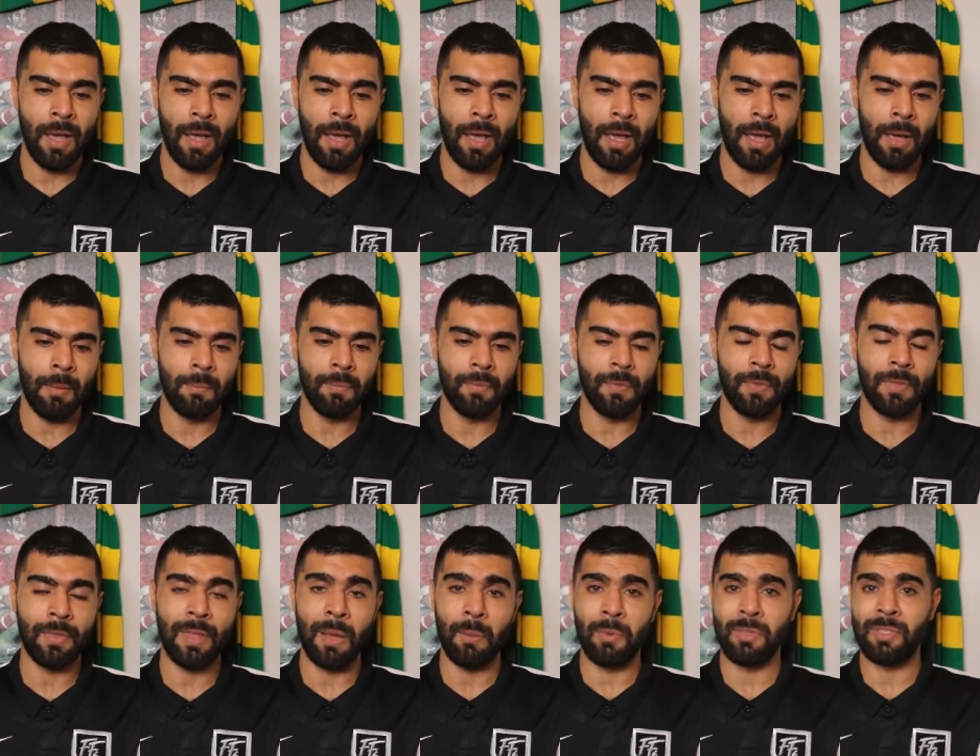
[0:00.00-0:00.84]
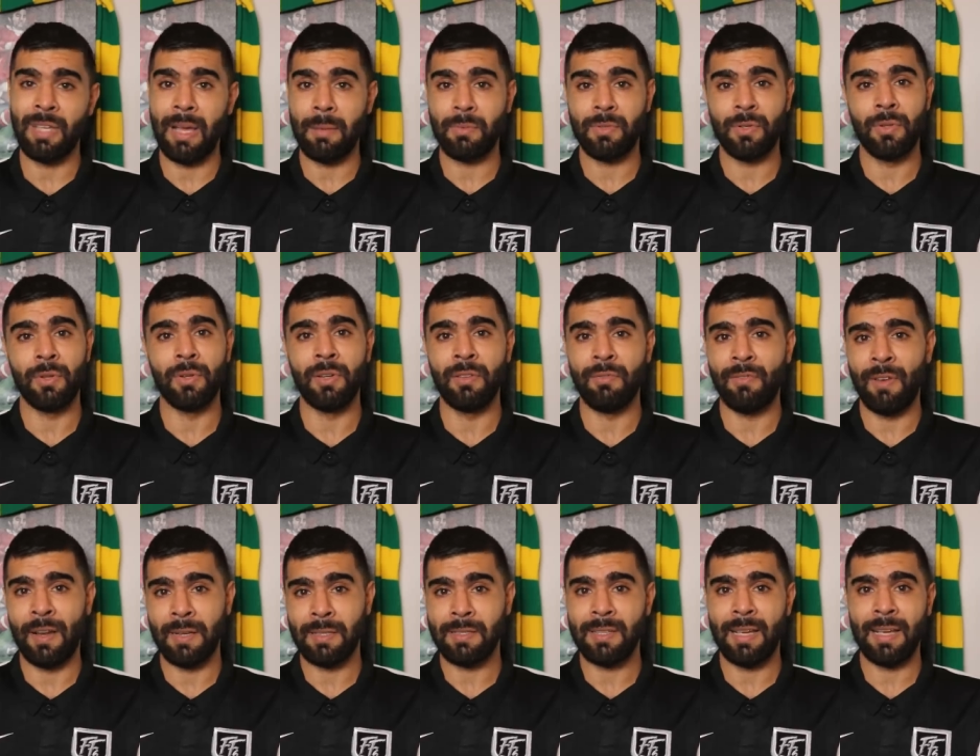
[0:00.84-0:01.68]
Um, that was absolutely
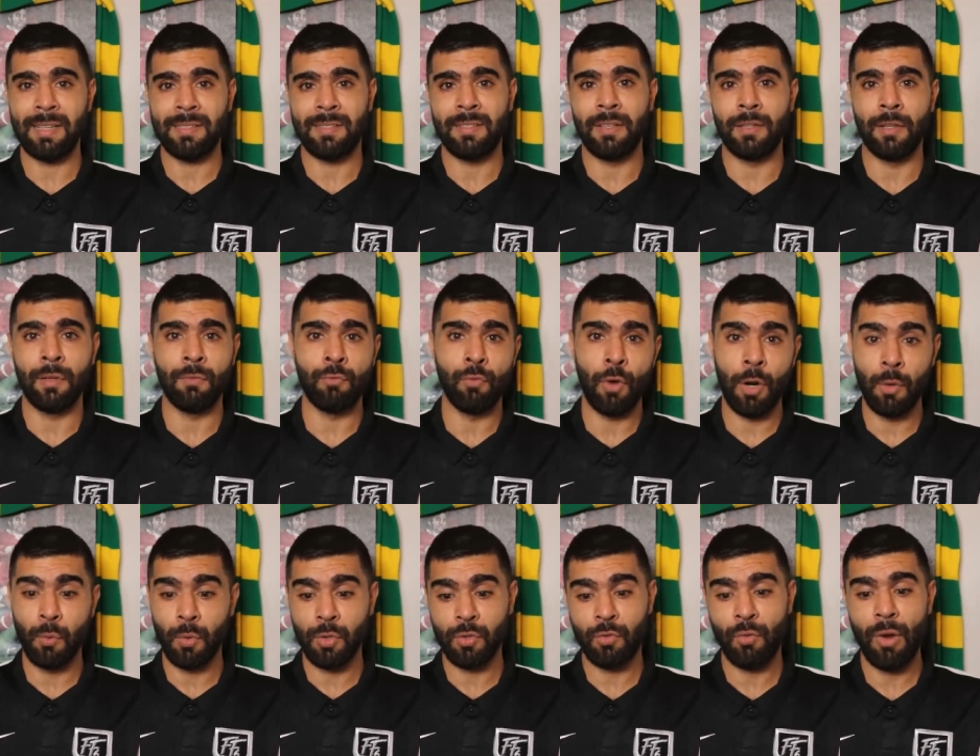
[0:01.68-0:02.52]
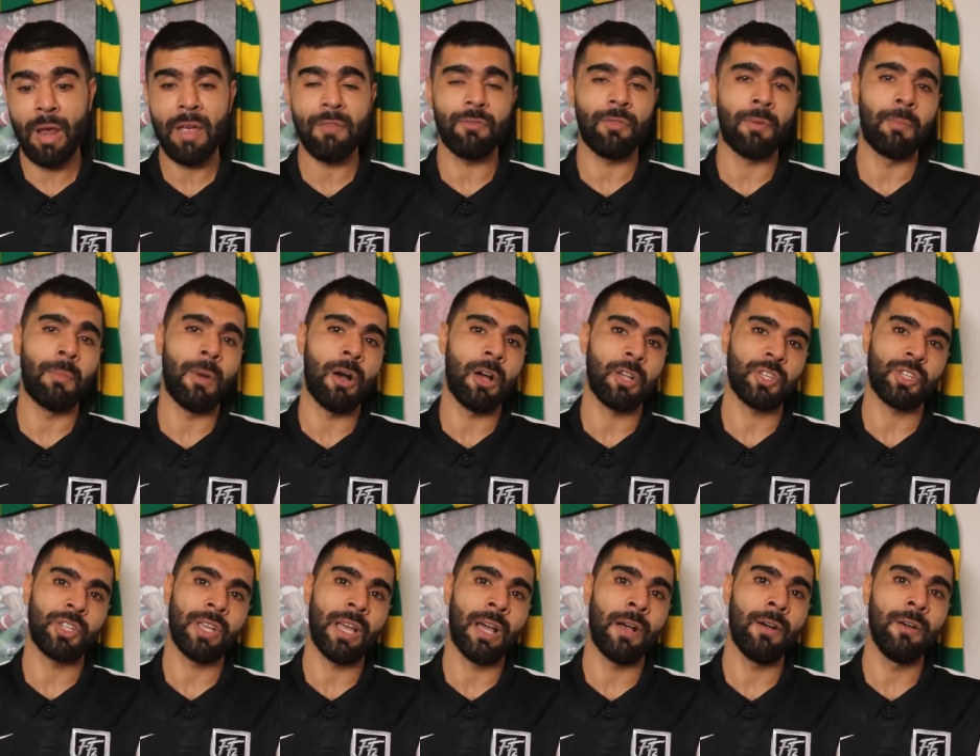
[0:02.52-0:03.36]
fantastic. The run was great for
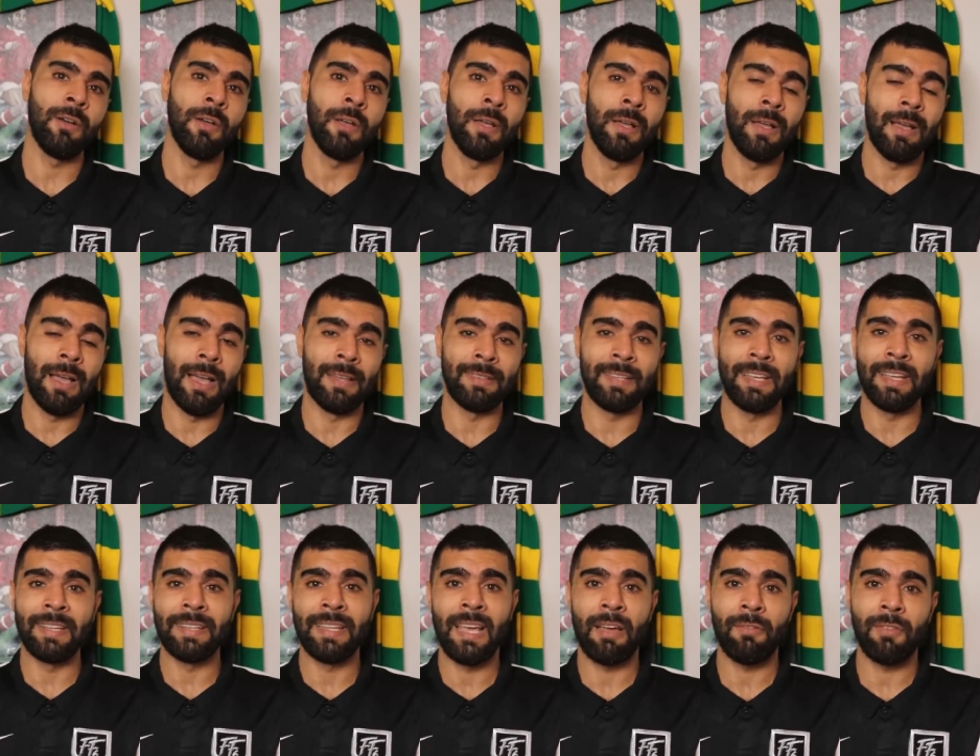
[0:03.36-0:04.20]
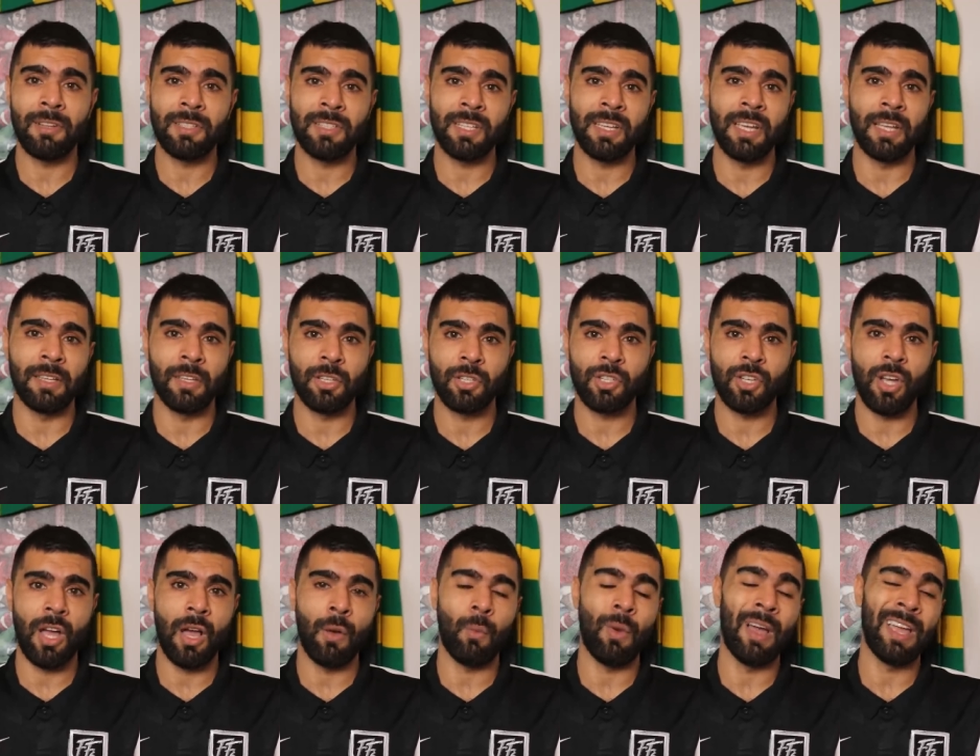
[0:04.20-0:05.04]
Martial and the endeavour to get the
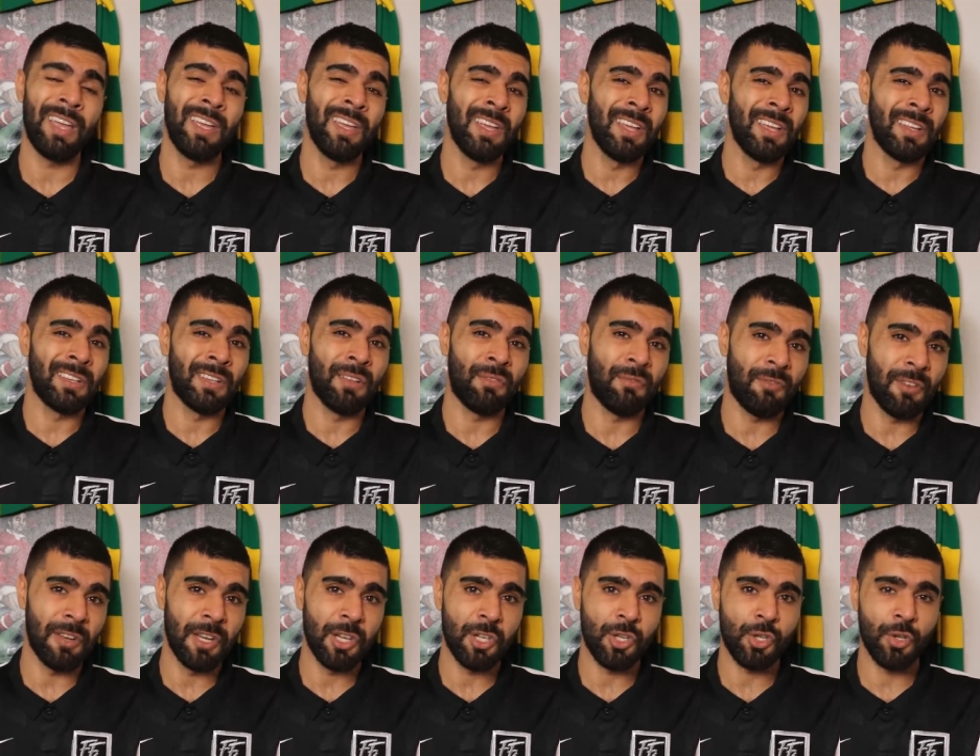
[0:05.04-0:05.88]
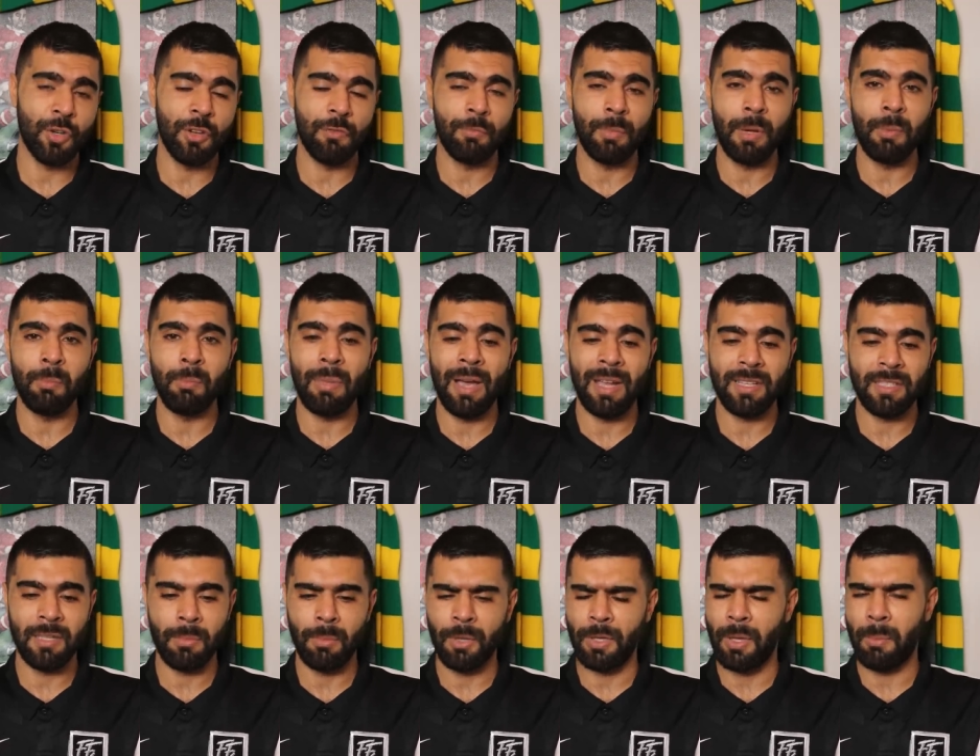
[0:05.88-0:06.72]
shot away. The finish should have been
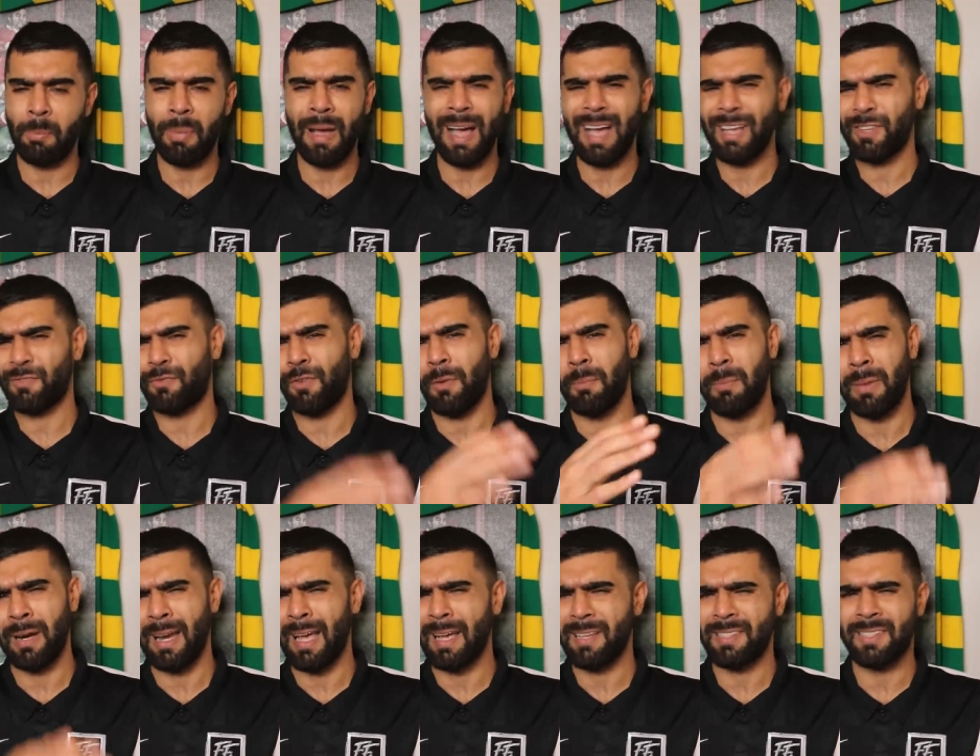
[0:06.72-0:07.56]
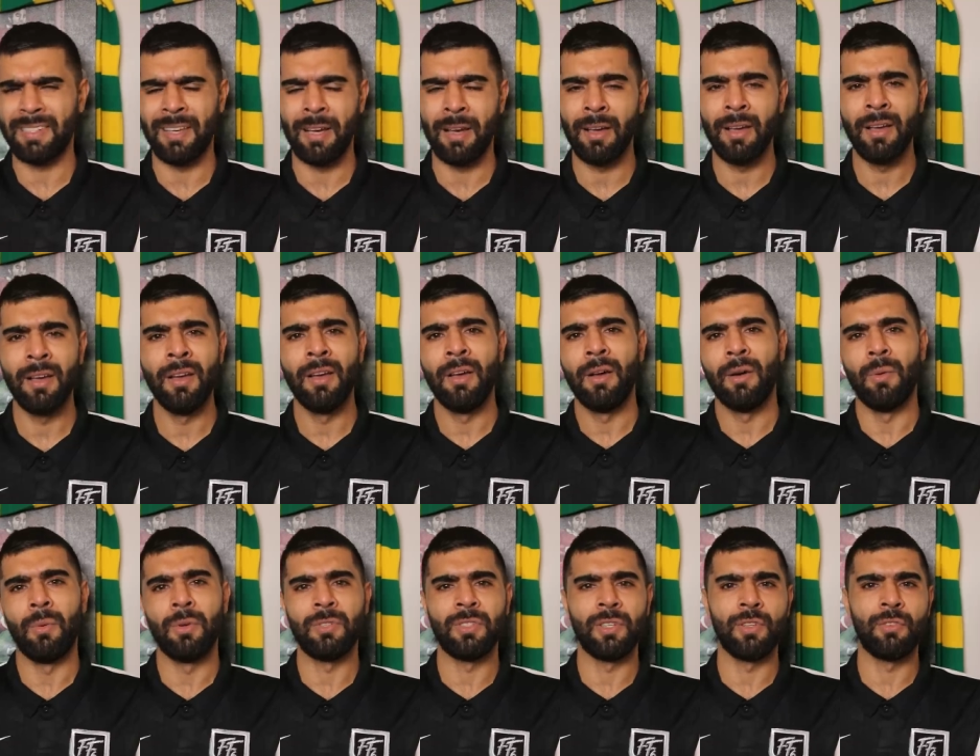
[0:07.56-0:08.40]
better, but the pass from Malacia
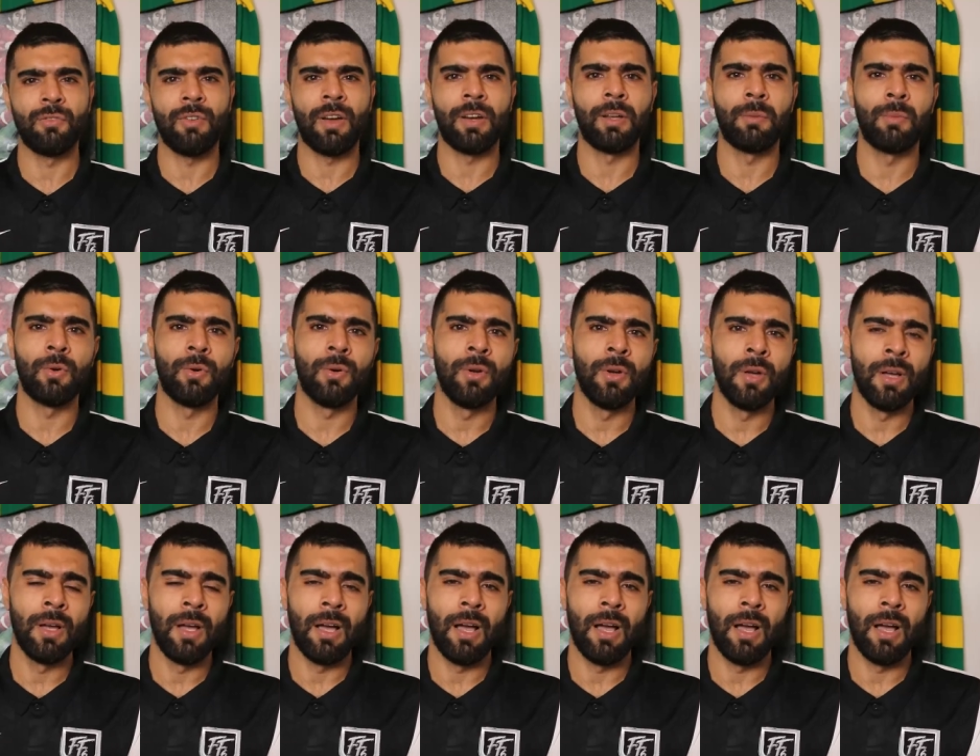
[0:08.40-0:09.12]
was incredible.